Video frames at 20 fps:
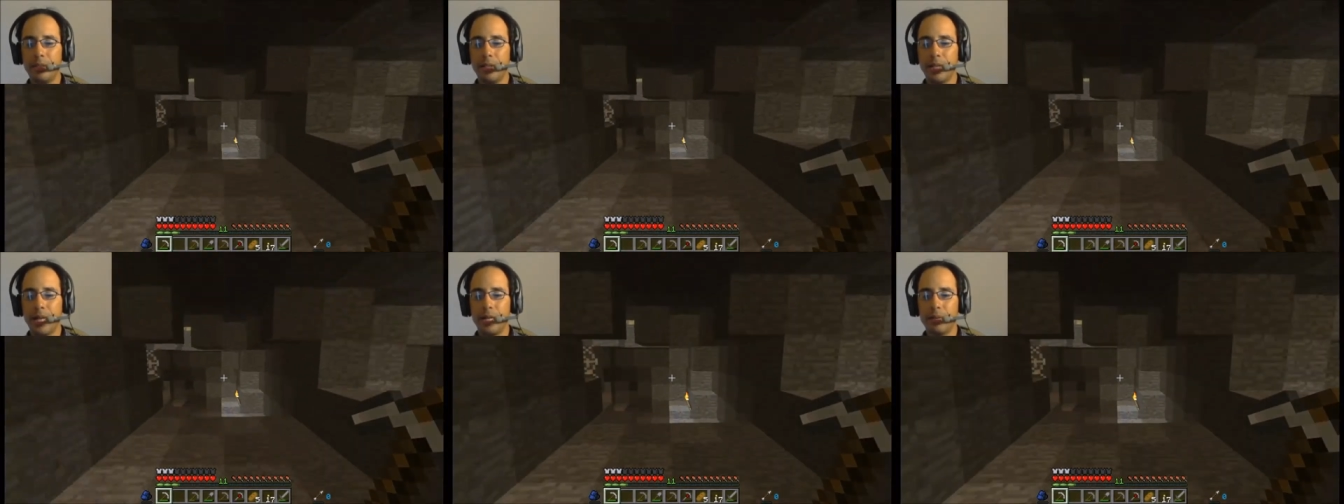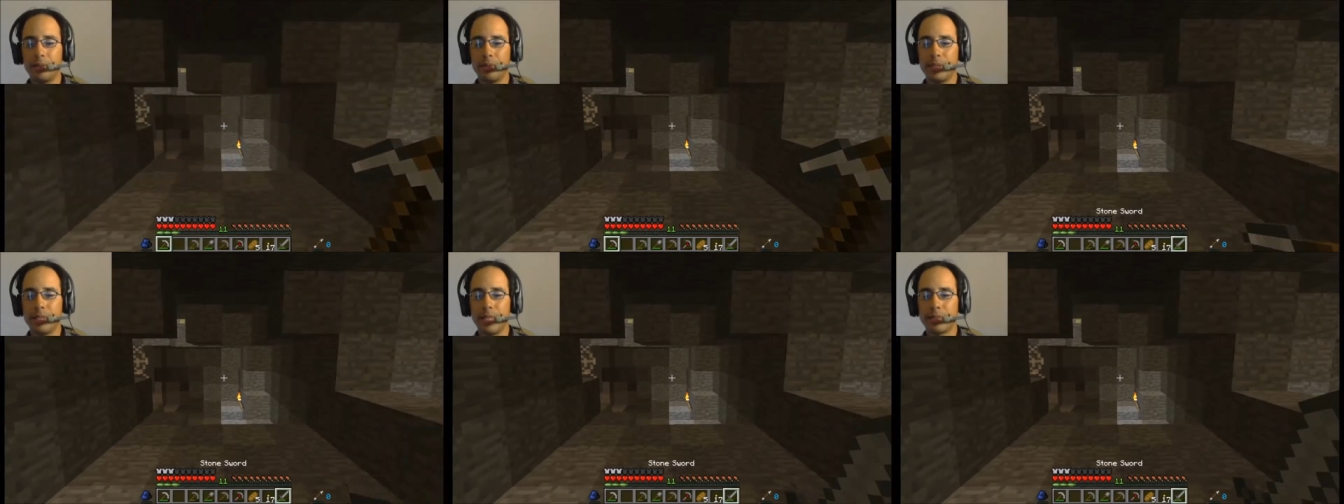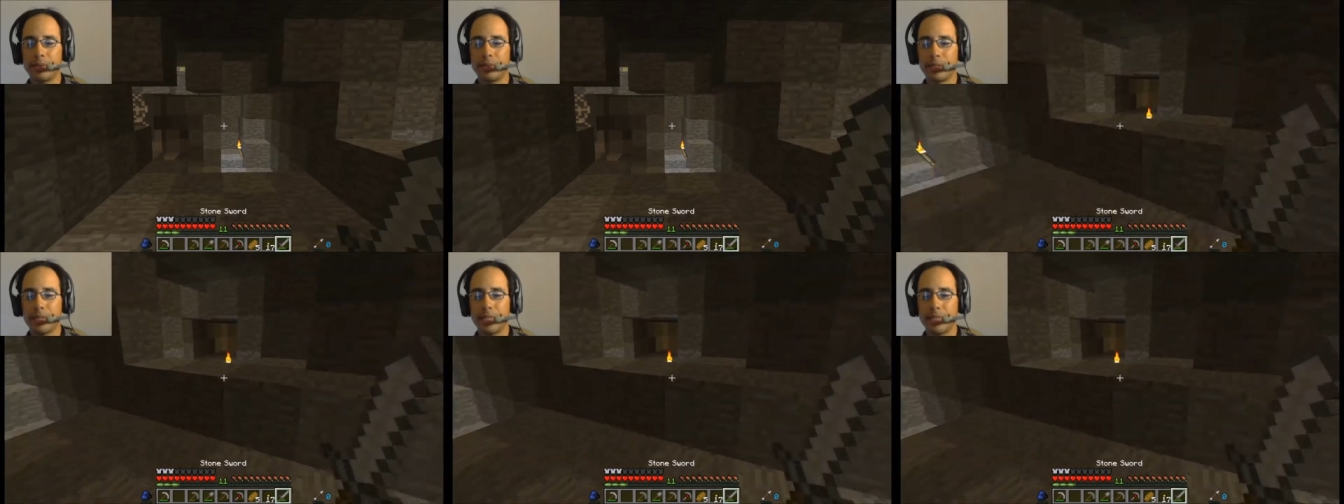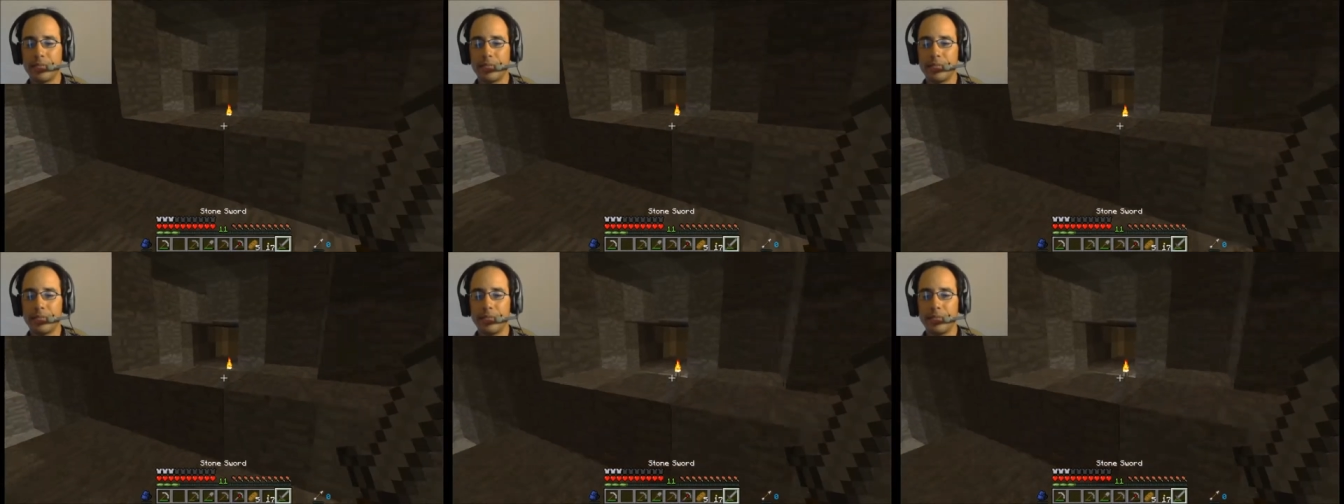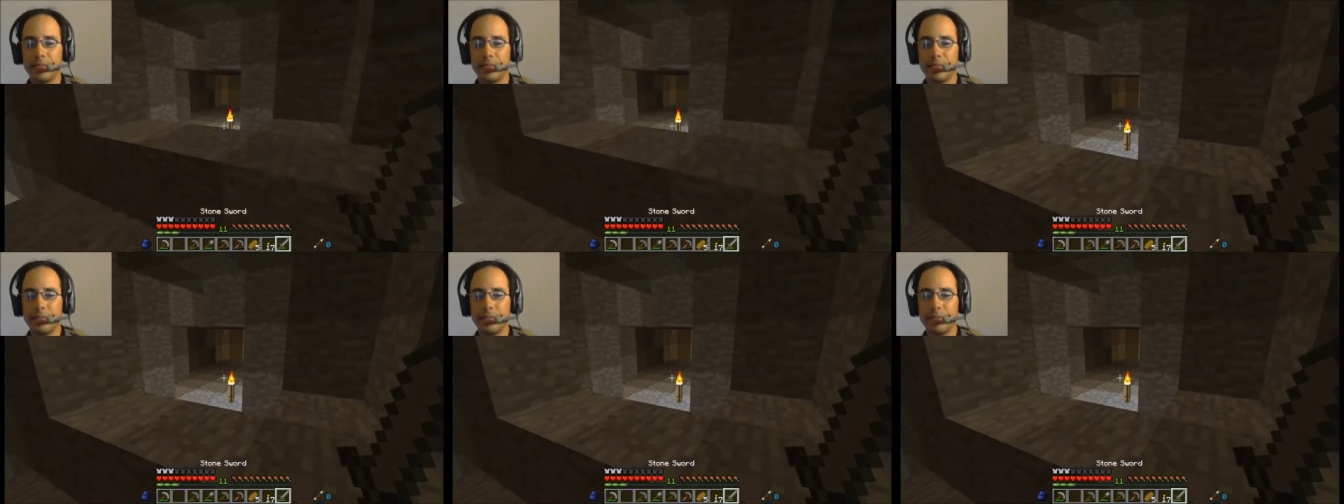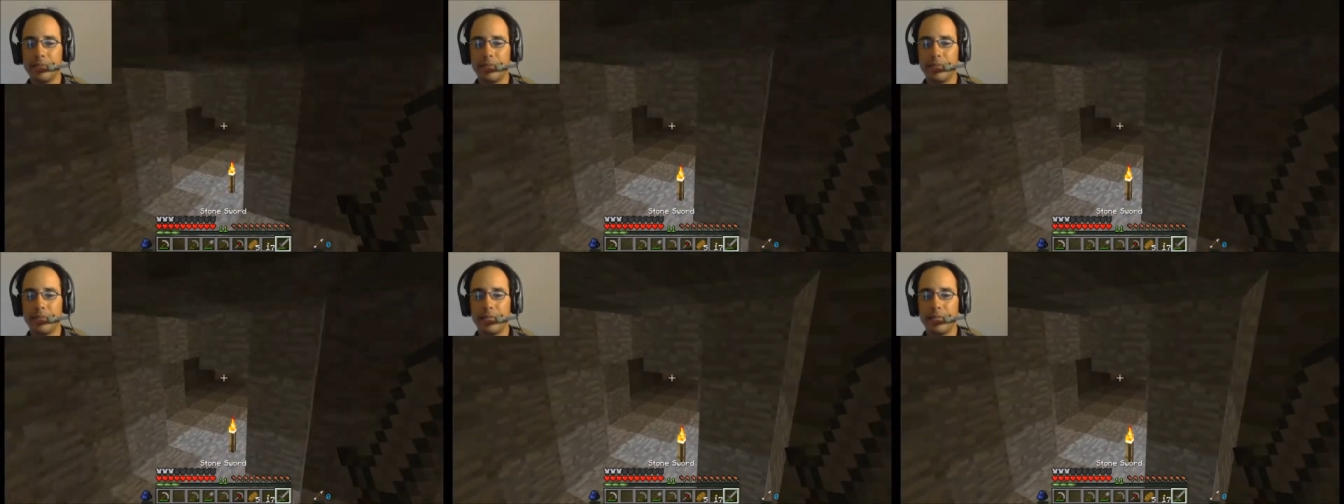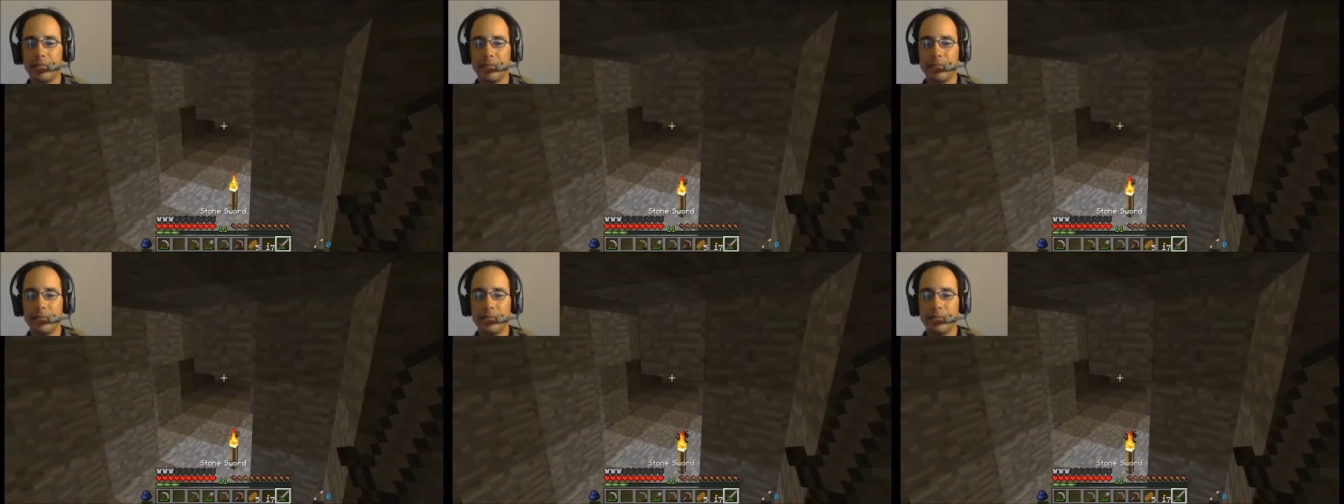Oh god, what the heck was that?
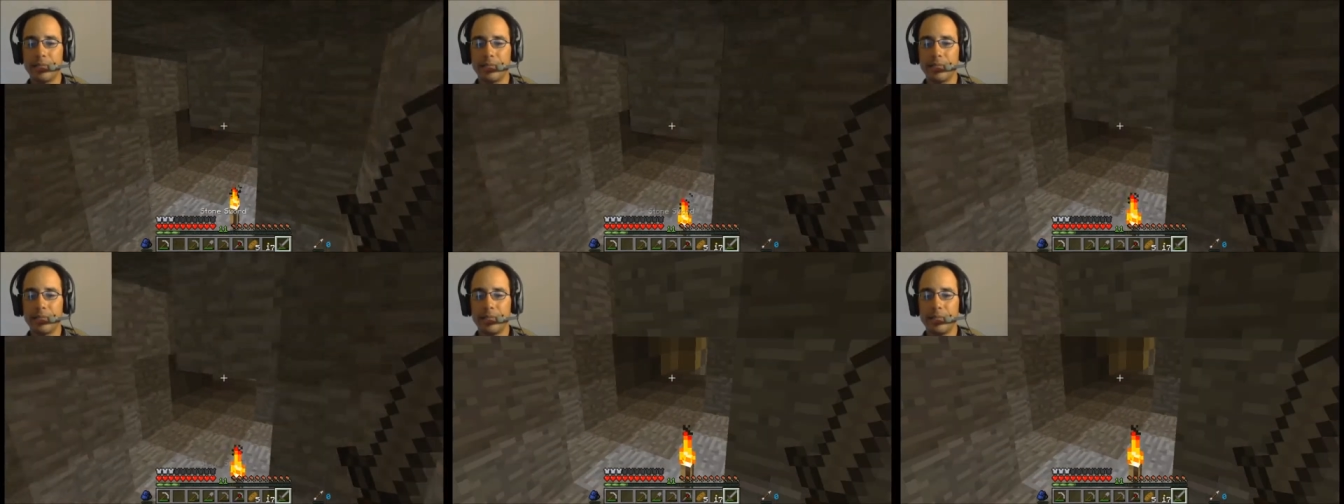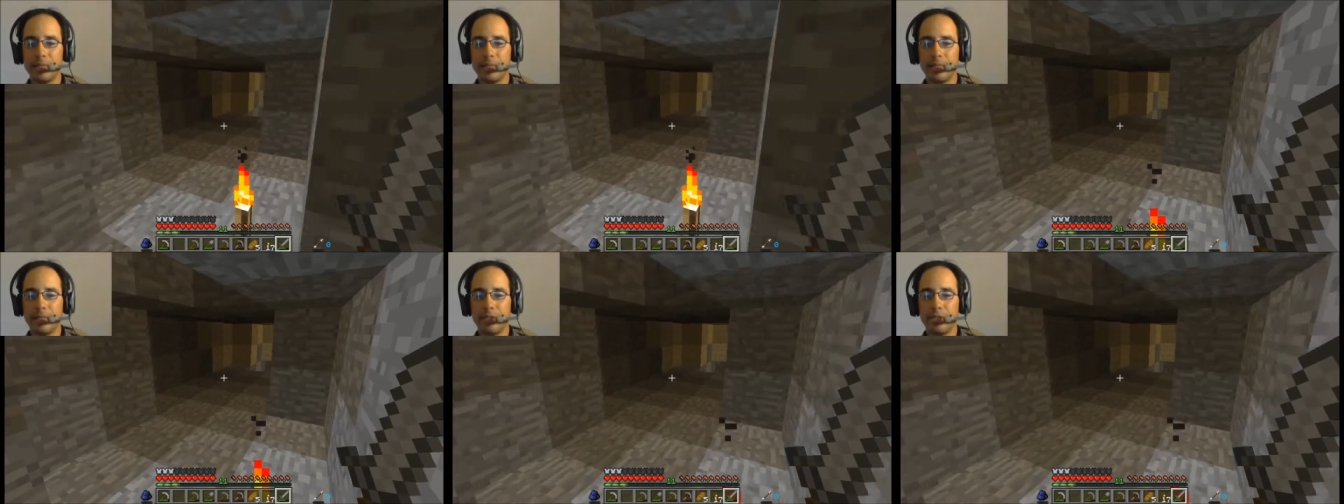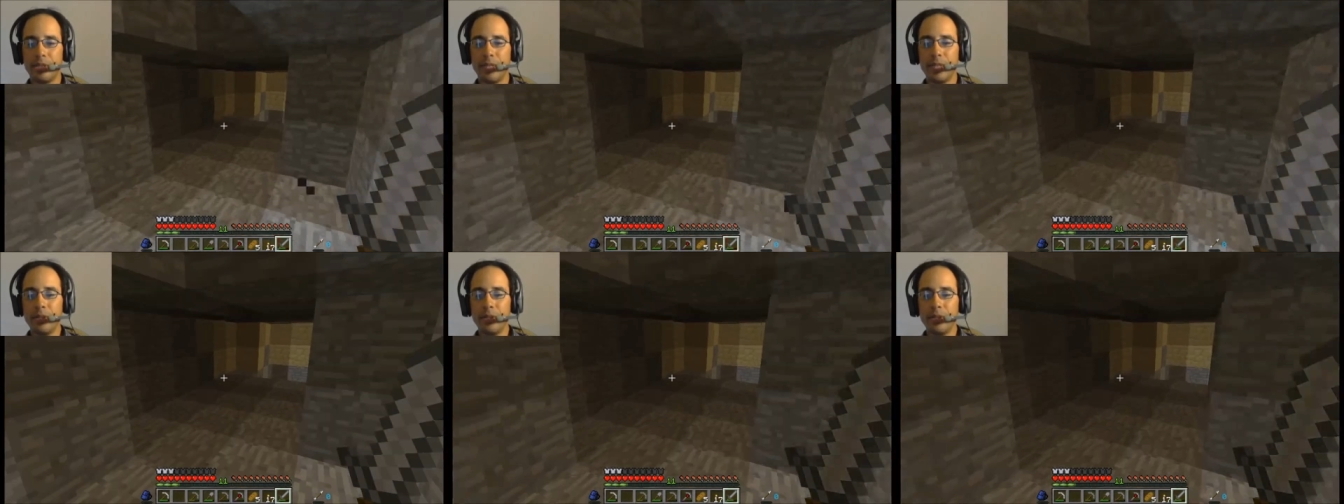Alright, let's, uh,